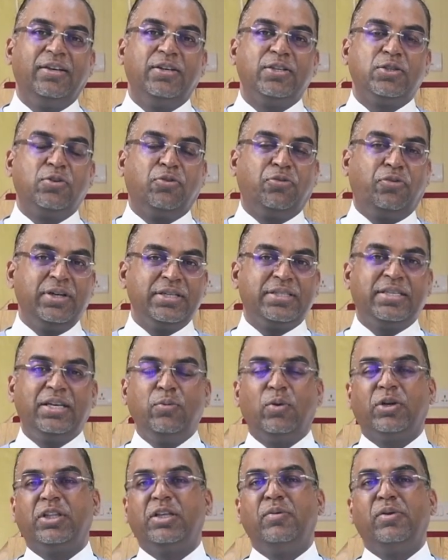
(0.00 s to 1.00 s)
So the first thing
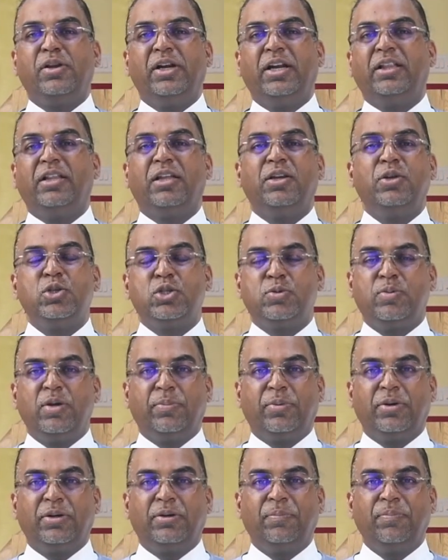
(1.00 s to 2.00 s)
what they will read in the
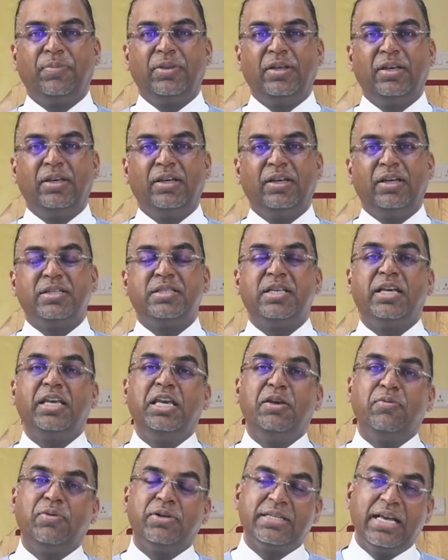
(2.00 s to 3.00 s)
newspaper is the
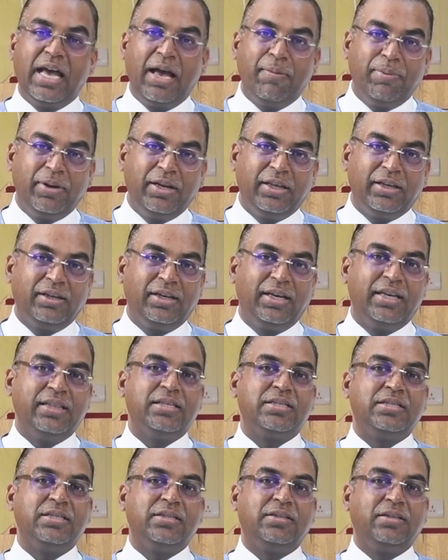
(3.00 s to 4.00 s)
events happening in
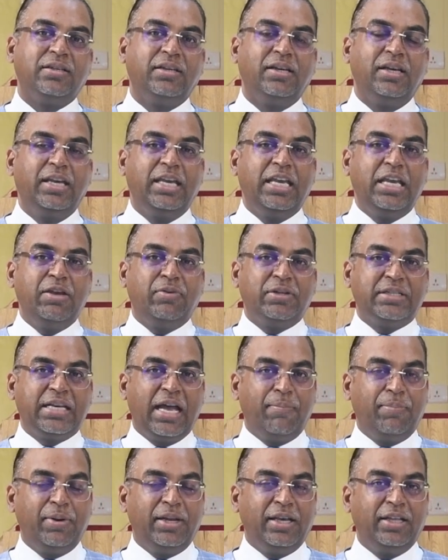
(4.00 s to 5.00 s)
the city, events
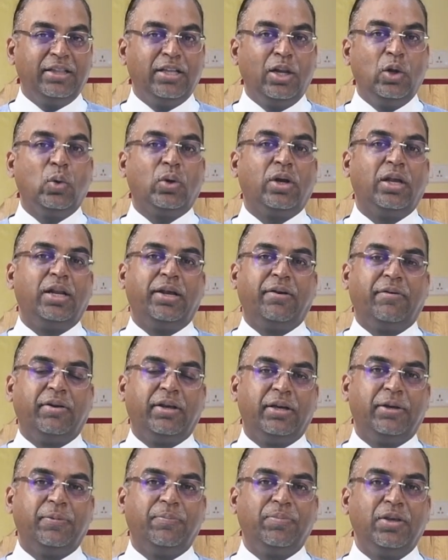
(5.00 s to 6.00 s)
happening in the local
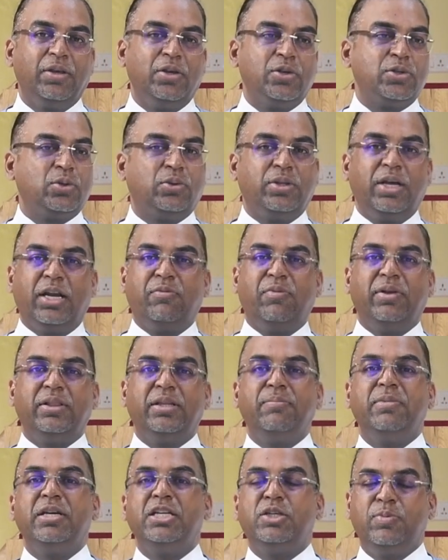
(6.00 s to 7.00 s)
area. So that when
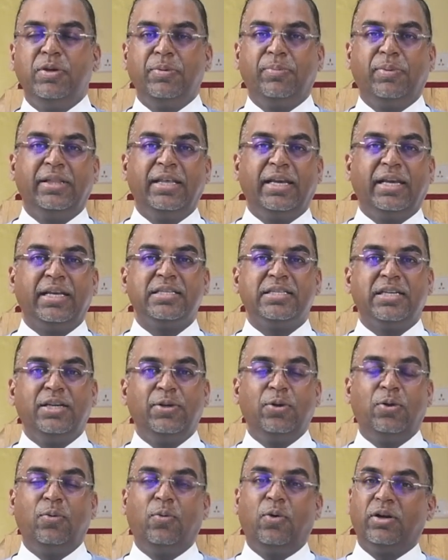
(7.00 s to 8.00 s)
they meet people, they can say,
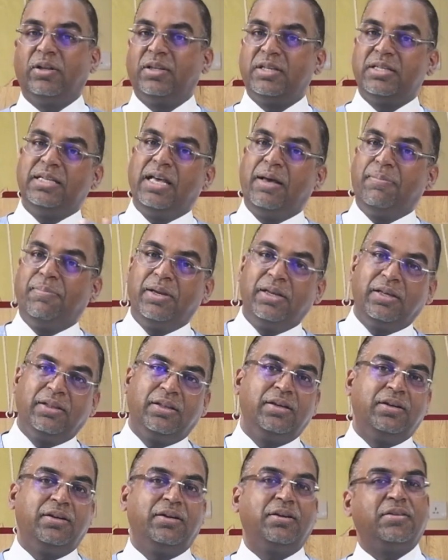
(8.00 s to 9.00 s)
you know what, this is happening
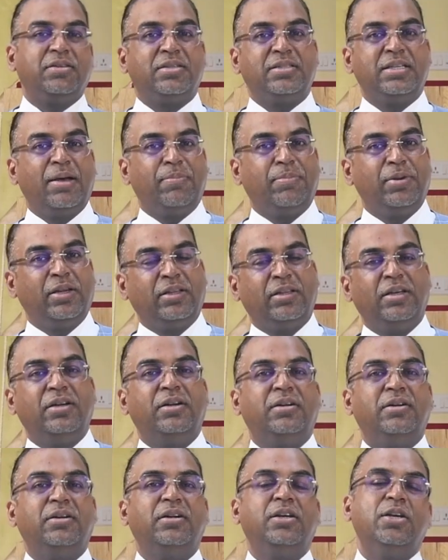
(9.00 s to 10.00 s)

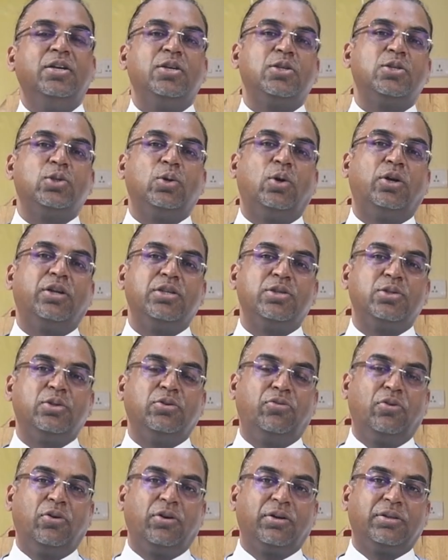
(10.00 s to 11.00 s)
there, so on and so
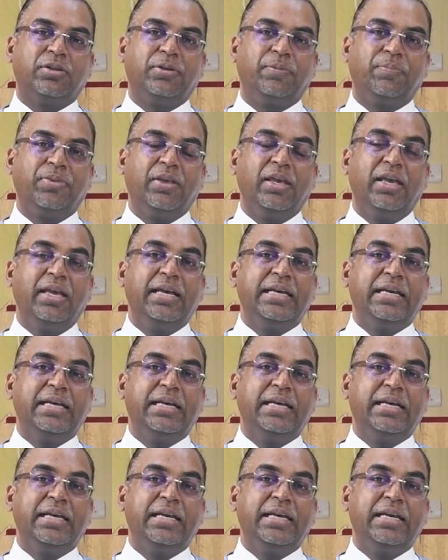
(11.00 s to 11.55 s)
forth.